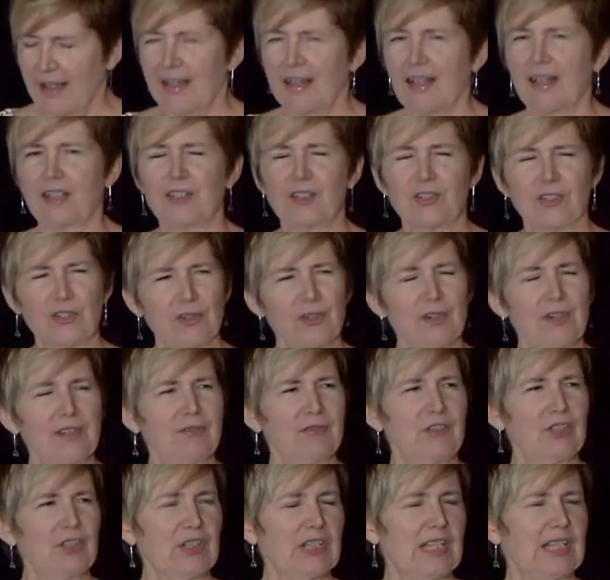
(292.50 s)

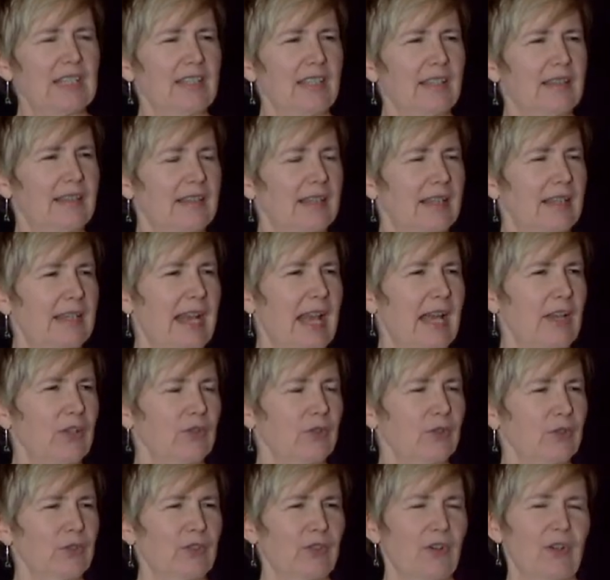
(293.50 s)
Assertive just isn't the
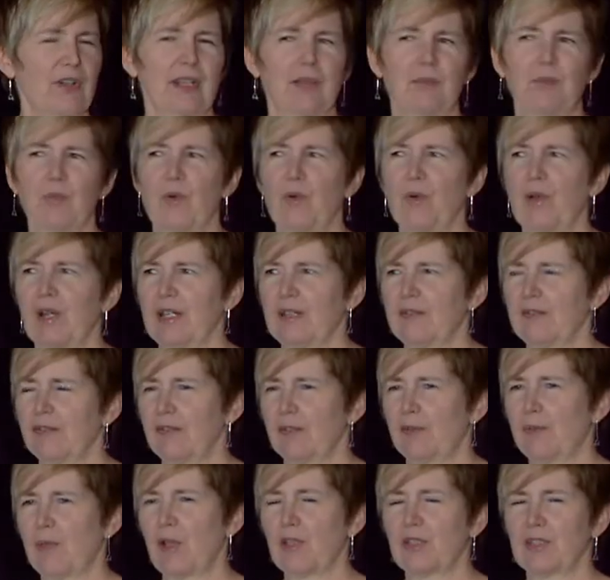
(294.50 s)
natural starting point
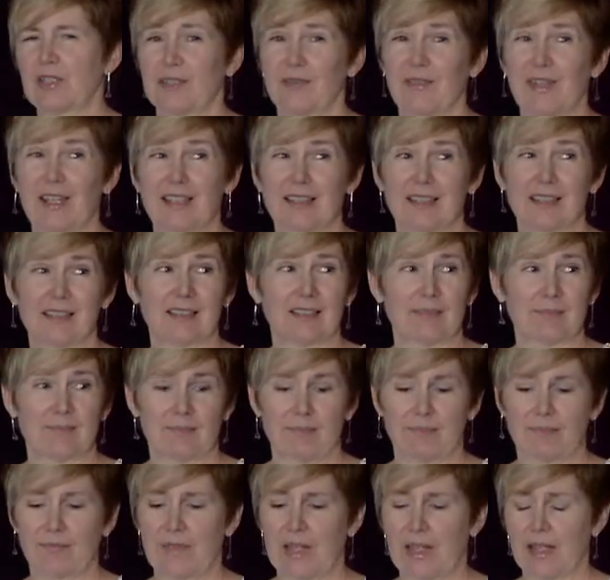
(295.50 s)
for most of us,
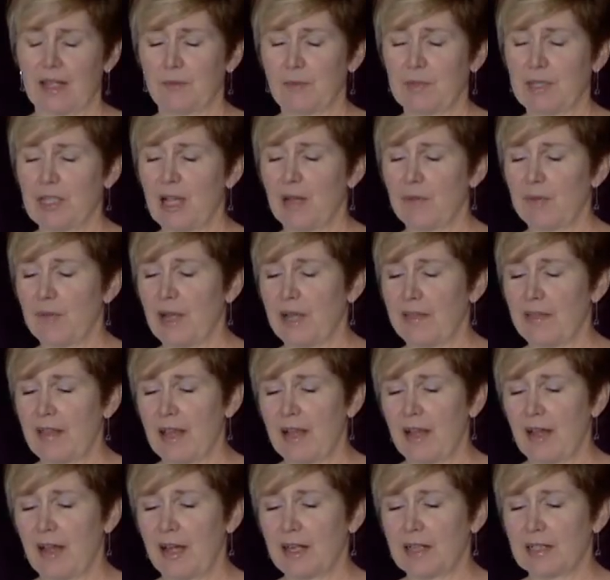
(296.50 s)
and we come by
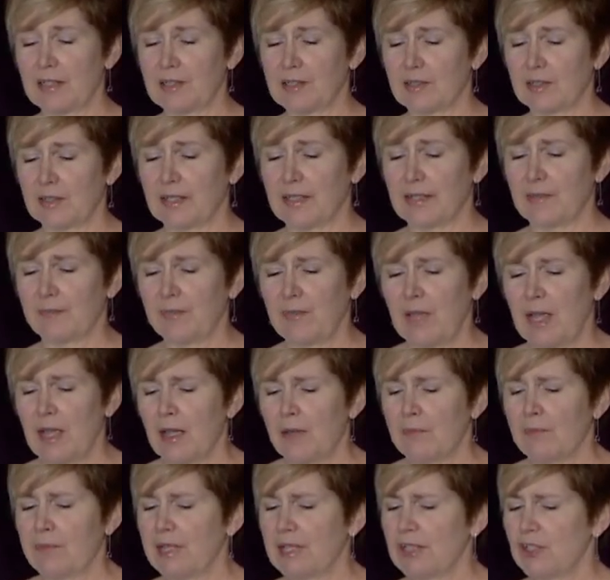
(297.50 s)
that honestly.
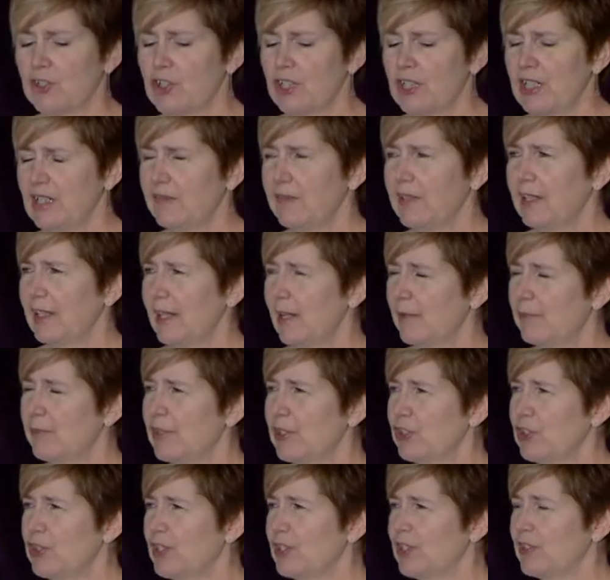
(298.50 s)
But achieving
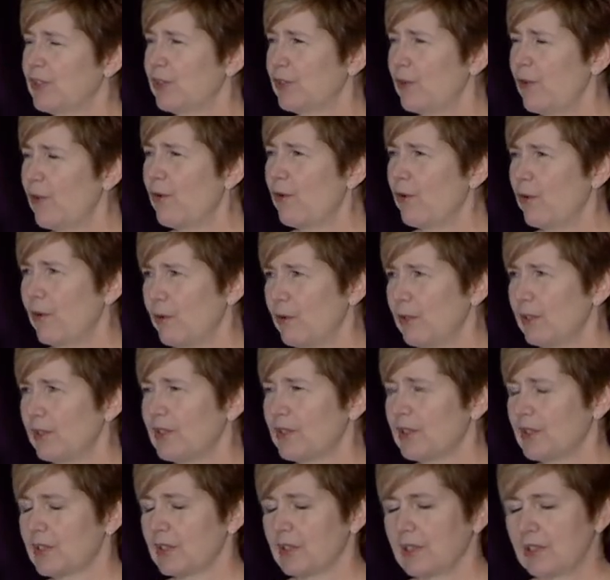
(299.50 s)
ambitious
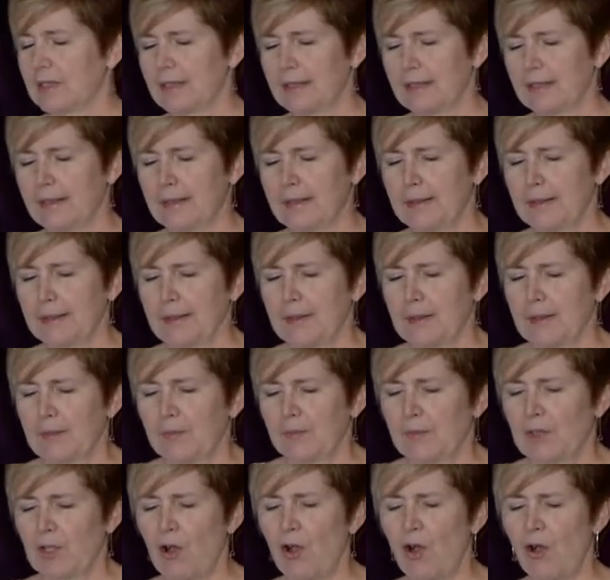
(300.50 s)
goals
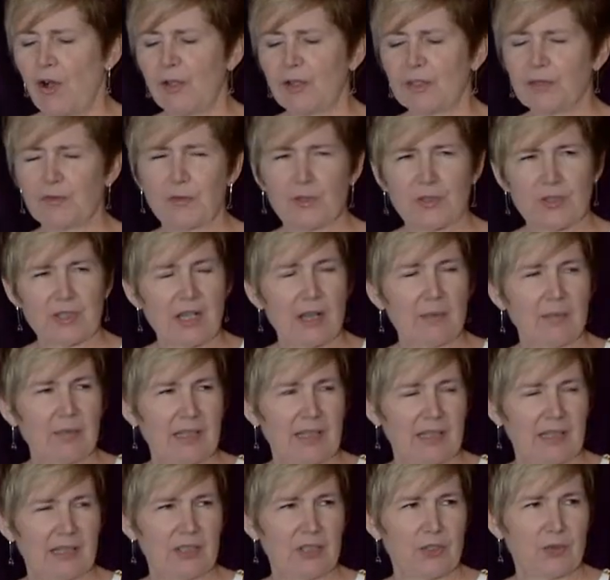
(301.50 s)
calls for stepping
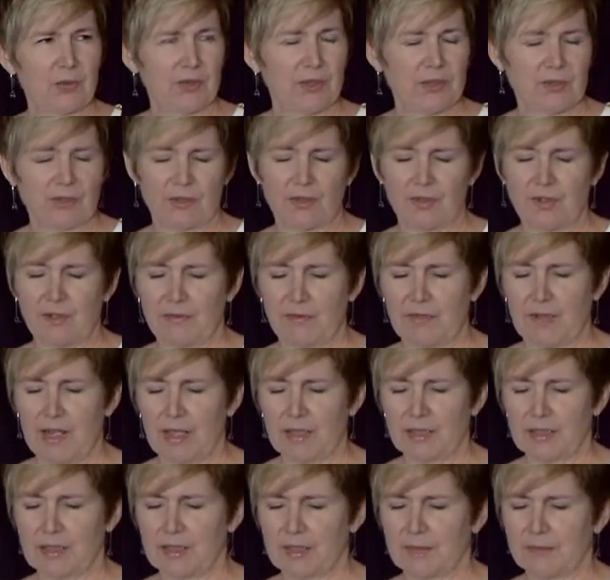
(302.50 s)
into
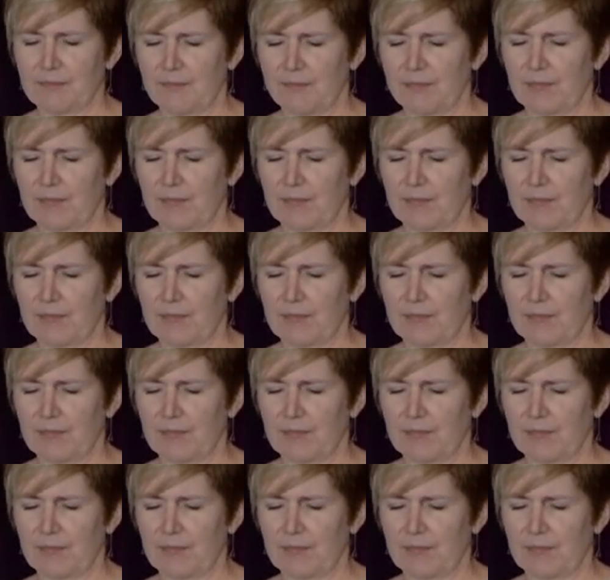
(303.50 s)
assertiveness